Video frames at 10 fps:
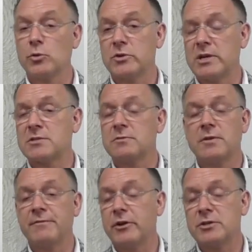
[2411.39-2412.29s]
through
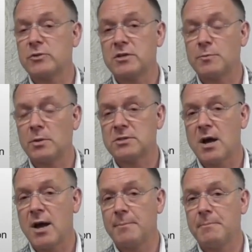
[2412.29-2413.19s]
a very stressful
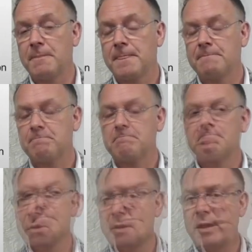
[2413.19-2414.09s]
time
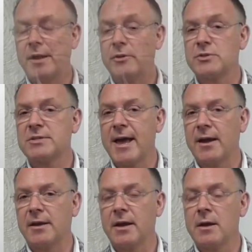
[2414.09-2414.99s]
in
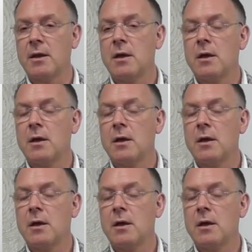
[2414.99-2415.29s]
understanding